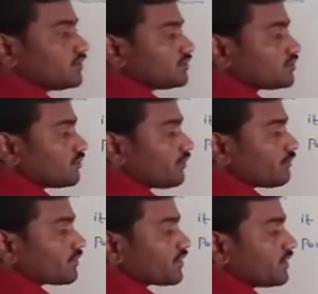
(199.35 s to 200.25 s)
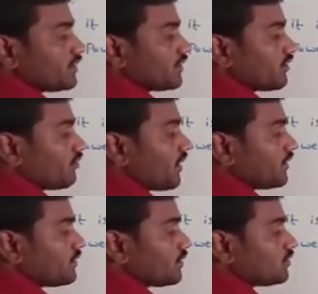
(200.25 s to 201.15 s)
So, here
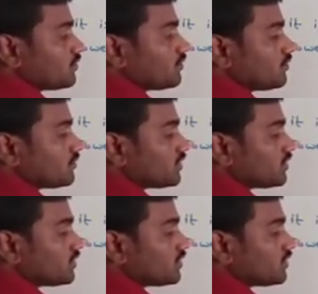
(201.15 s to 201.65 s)
1, 2,